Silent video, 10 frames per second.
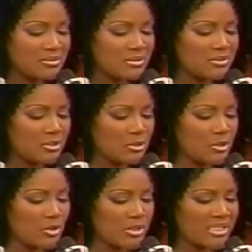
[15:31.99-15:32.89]
the
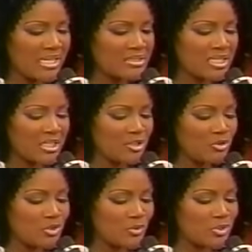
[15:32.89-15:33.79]
Lord had taken you
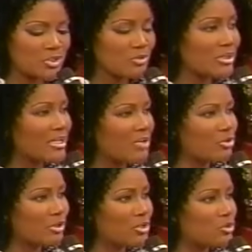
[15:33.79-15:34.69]
to a certain level
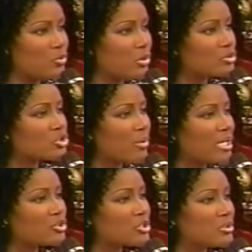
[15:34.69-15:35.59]
that you weren't
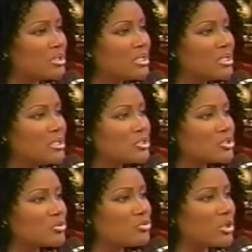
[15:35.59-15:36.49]
trying to
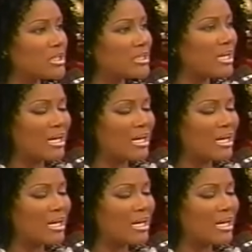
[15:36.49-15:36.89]
really